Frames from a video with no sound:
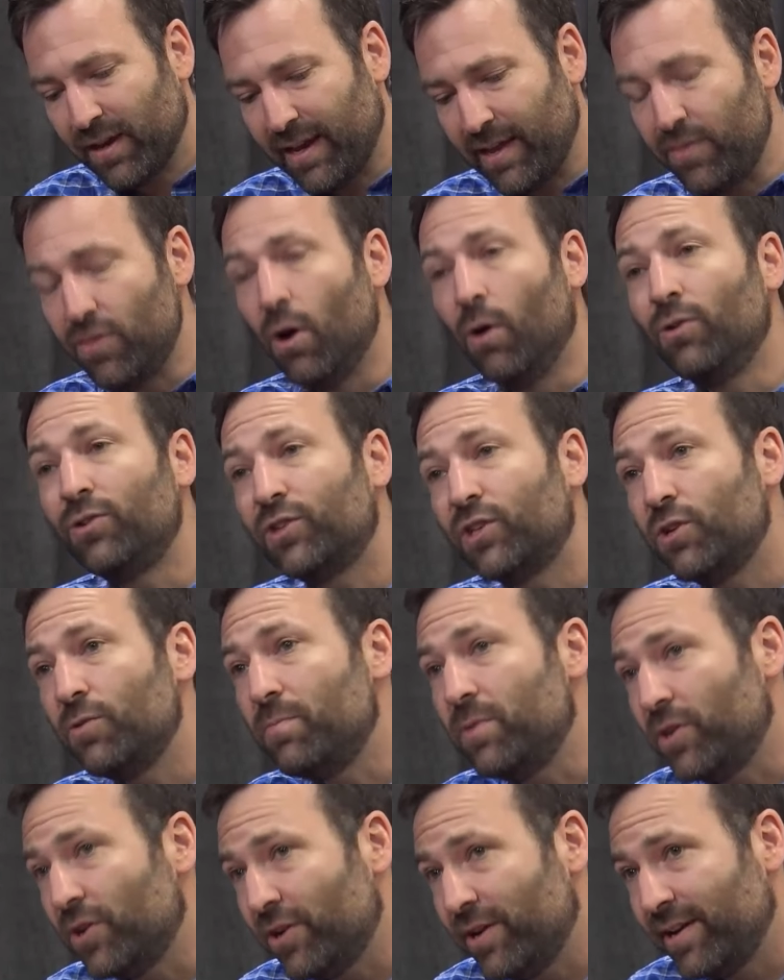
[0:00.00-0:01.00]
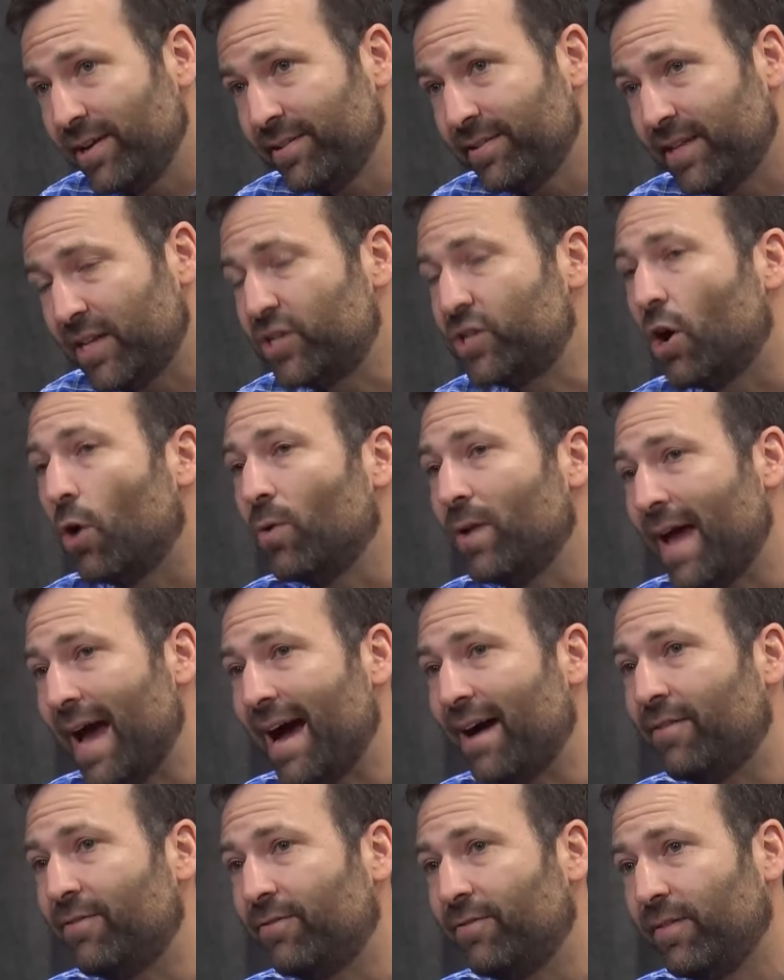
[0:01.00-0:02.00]
in those communities that don't
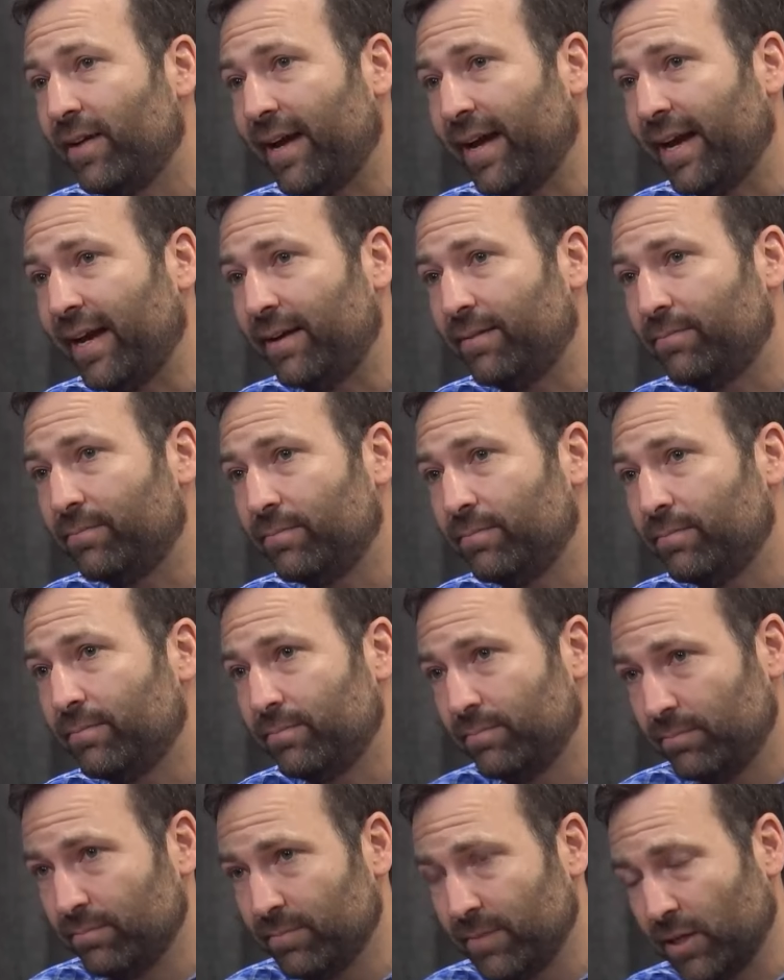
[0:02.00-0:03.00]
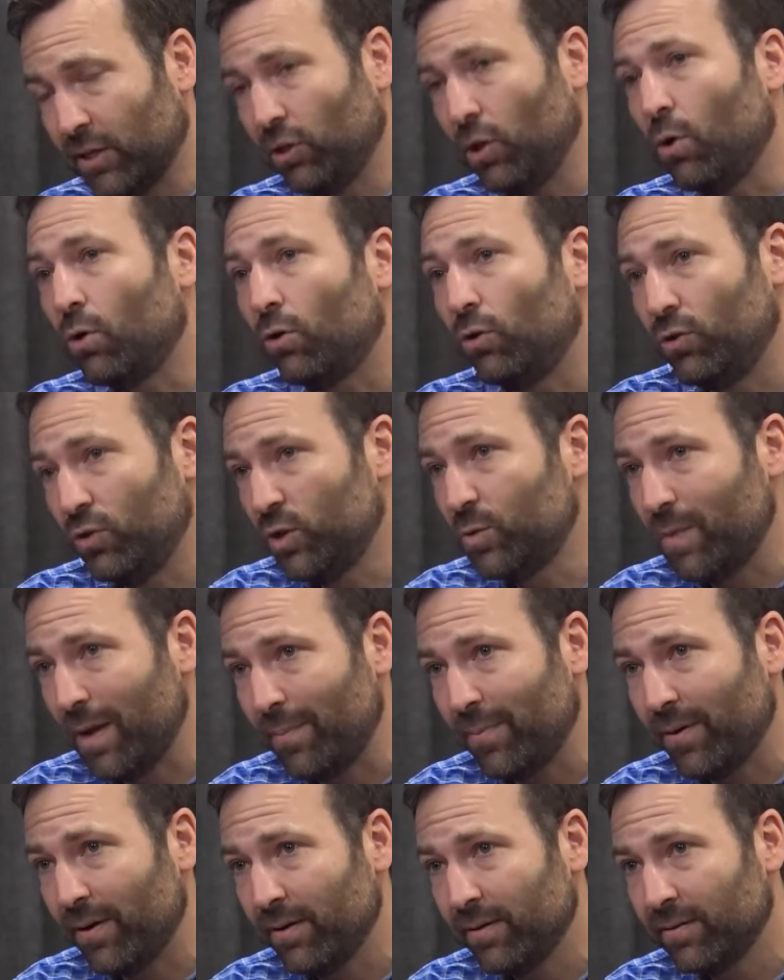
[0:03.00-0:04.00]
have a like a local
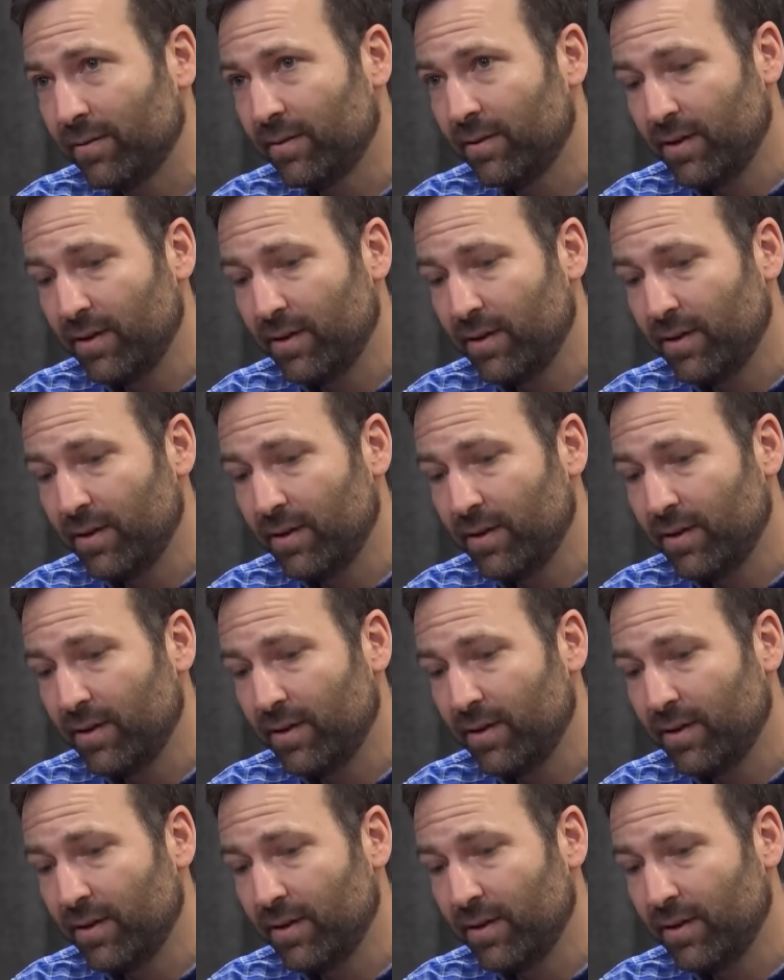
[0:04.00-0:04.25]
newspaper,